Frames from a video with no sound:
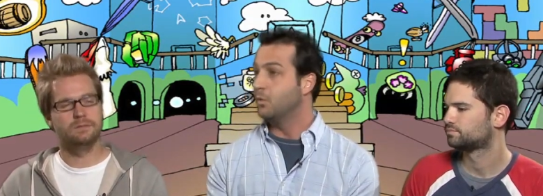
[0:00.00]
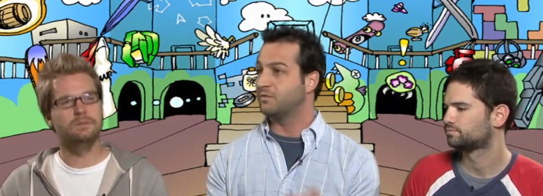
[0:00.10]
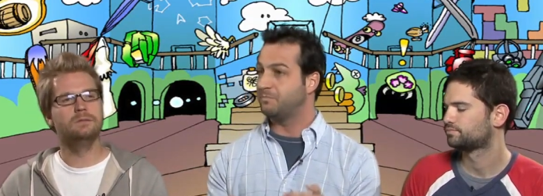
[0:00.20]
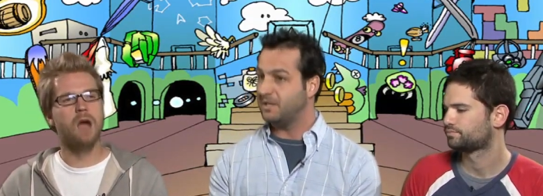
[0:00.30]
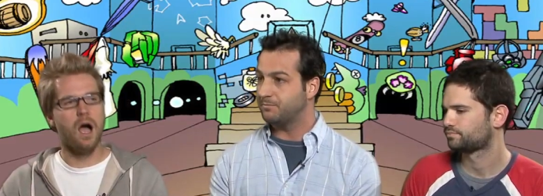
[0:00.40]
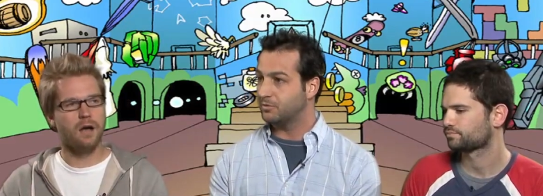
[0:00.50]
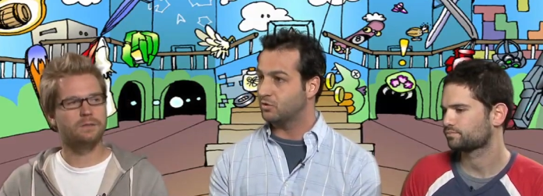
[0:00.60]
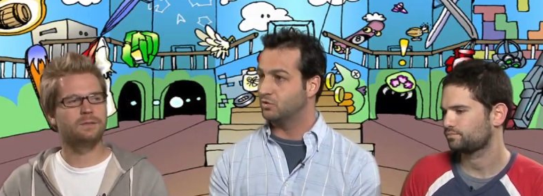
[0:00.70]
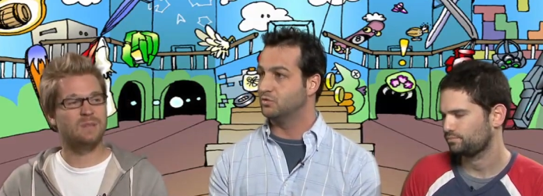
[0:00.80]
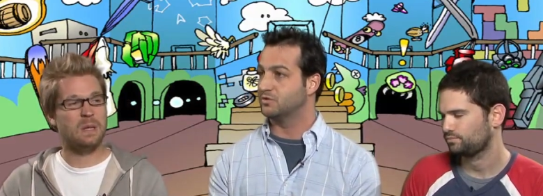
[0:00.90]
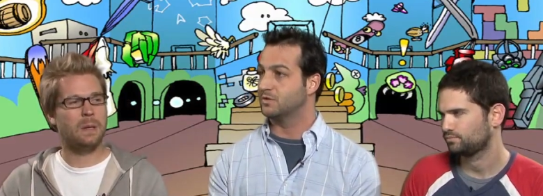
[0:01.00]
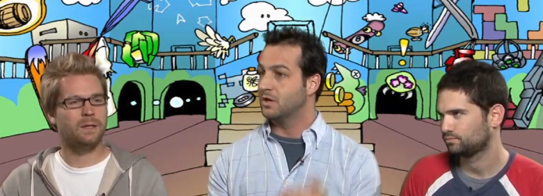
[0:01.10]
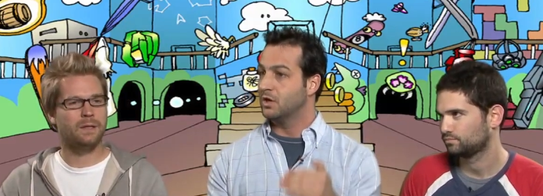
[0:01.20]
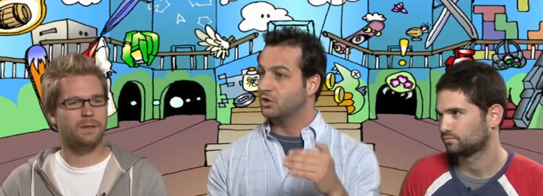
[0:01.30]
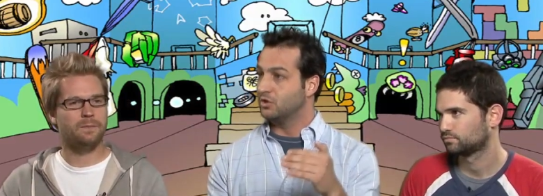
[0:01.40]
Speaker 1: with people whose
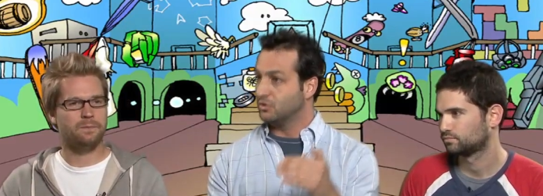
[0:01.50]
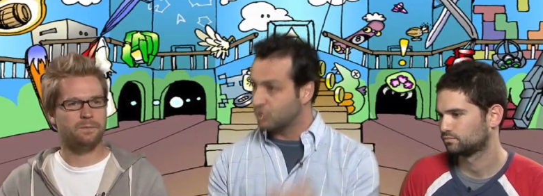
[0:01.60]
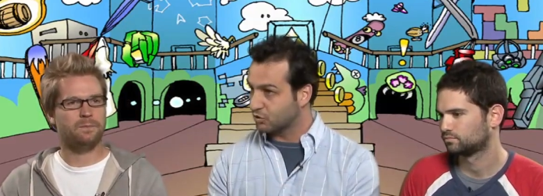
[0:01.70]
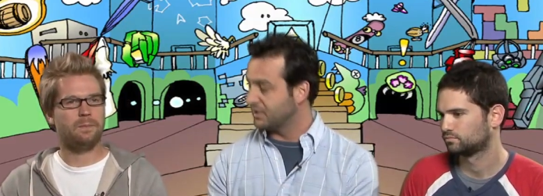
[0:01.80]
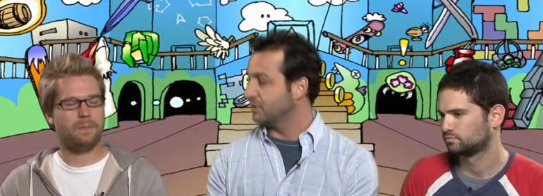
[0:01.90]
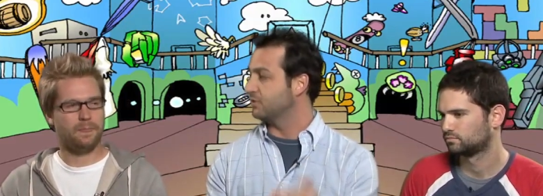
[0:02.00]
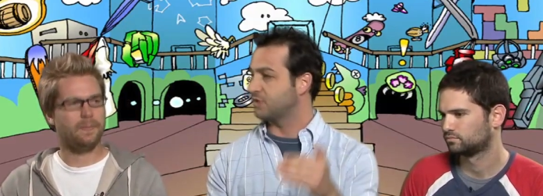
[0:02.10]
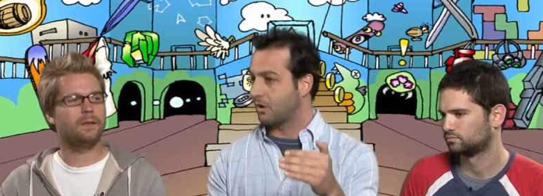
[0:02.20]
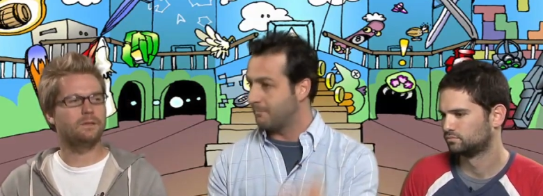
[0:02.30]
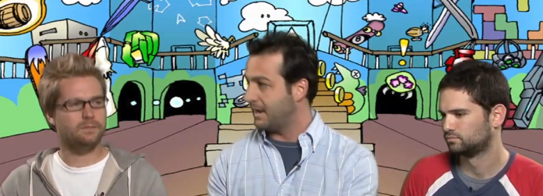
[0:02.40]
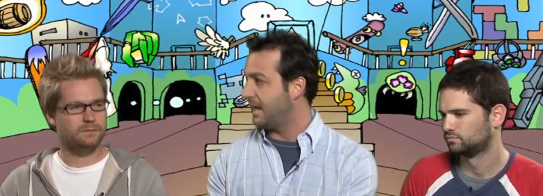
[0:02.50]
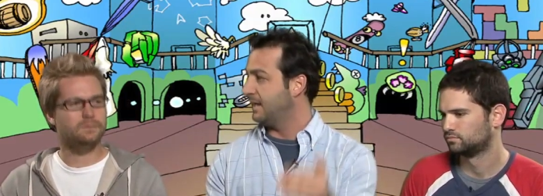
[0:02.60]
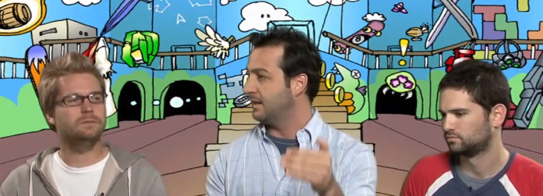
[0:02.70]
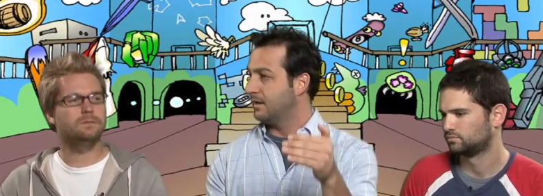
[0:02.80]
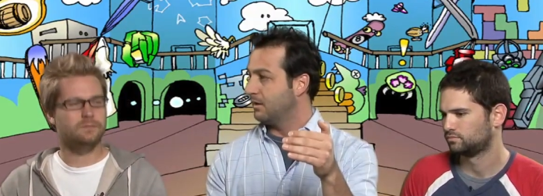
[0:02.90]
careers are
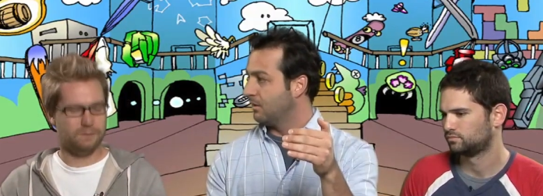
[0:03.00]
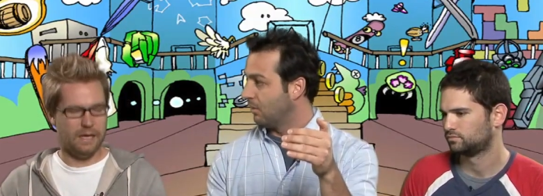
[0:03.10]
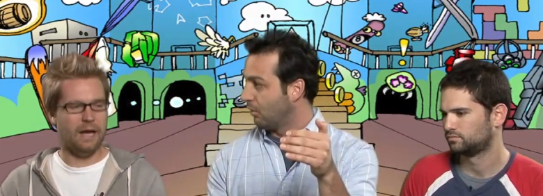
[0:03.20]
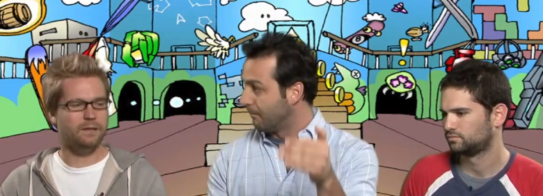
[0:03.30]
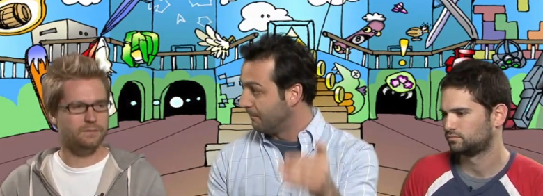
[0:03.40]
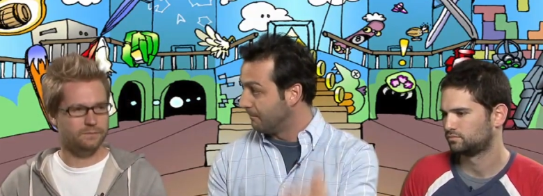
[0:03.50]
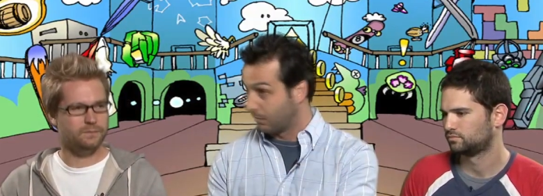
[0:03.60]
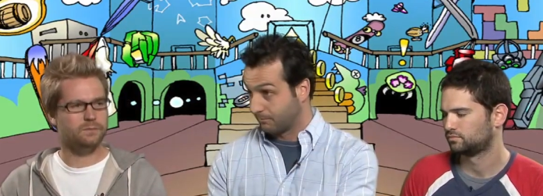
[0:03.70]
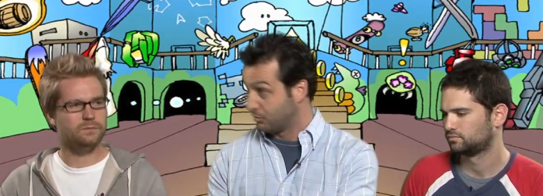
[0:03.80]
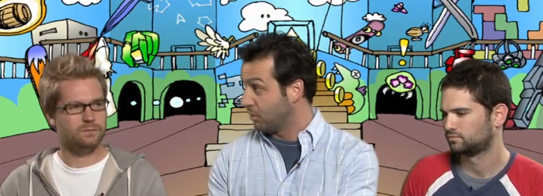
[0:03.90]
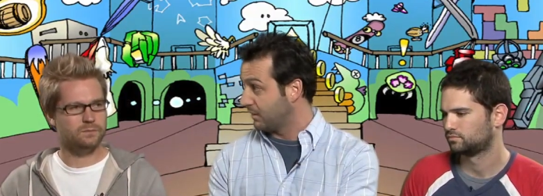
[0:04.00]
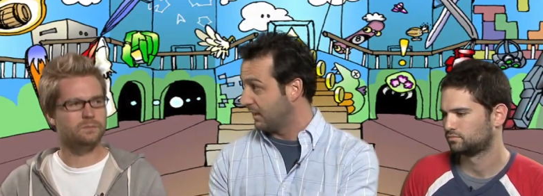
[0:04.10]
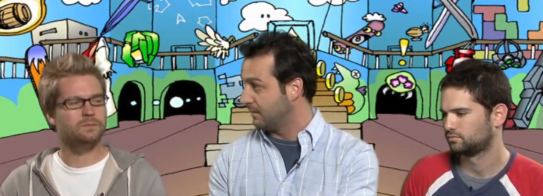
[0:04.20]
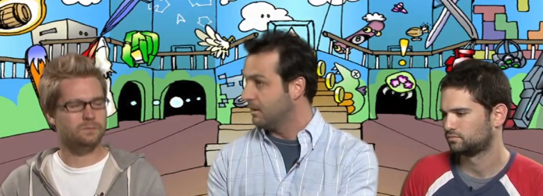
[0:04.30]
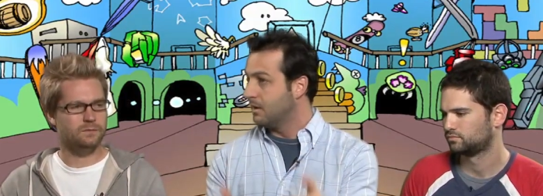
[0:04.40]
made yeah. or, or
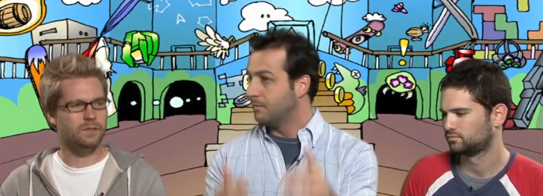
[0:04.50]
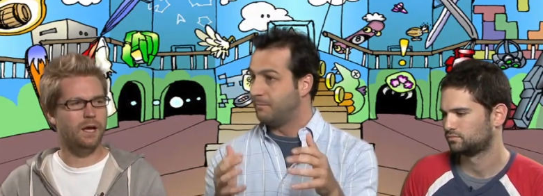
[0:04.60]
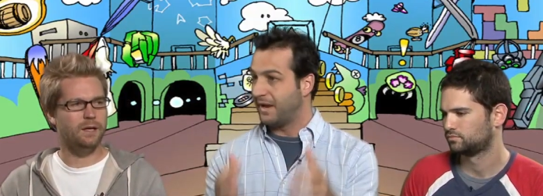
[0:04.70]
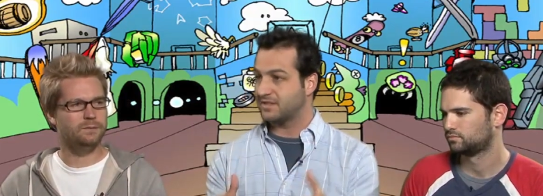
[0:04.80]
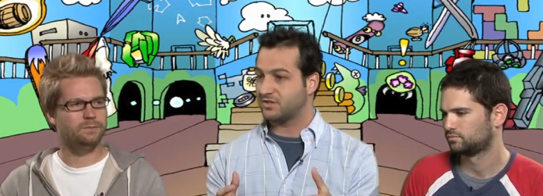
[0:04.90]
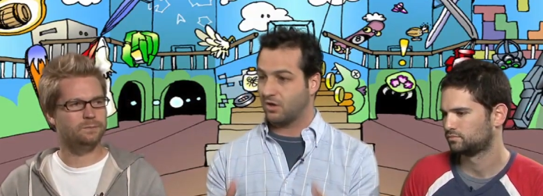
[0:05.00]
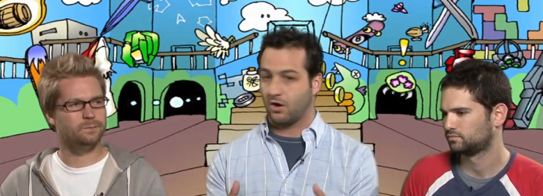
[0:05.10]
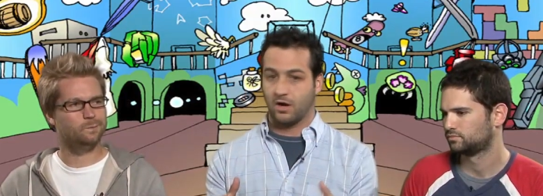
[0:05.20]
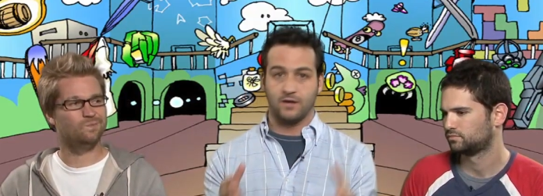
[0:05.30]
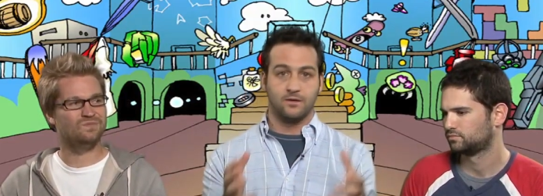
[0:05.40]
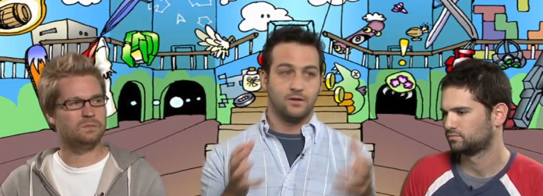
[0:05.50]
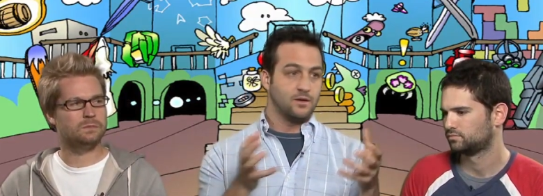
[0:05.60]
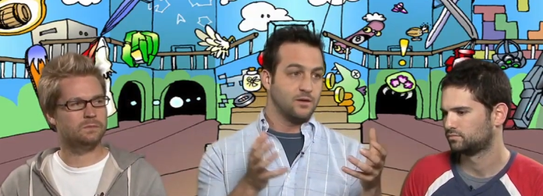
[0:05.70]
broken yeah. based on